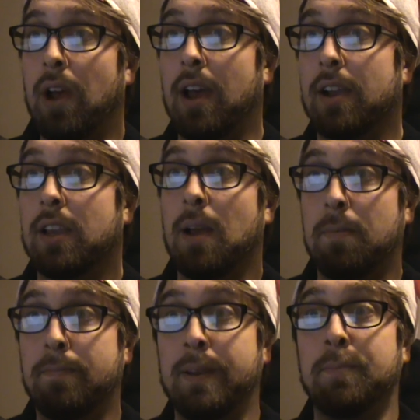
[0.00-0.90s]
a
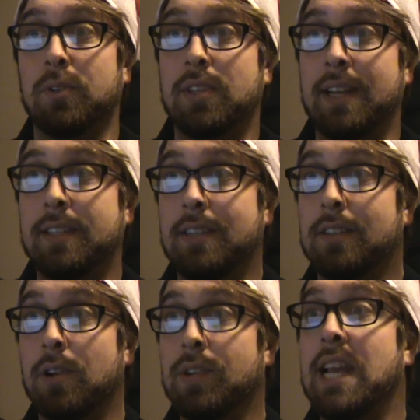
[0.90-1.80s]
couple of people sent in
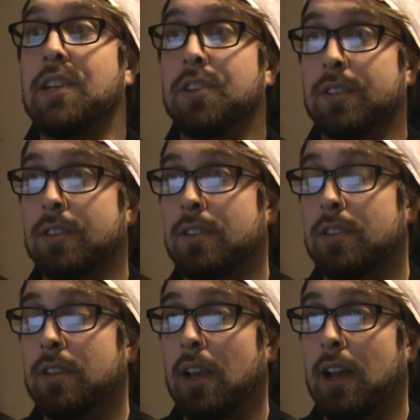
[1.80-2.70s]
donations.